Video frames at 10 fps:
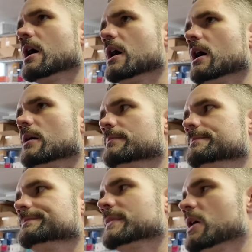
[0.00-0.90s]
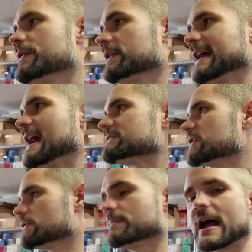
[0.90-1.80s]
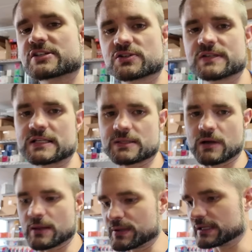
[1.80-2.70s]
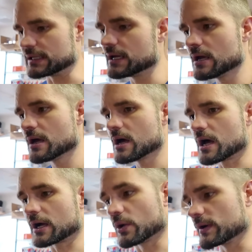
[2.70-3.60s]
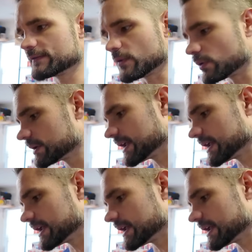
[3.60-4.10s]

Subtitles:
They're going to have to get rid of master sets, in my opinion, going forward.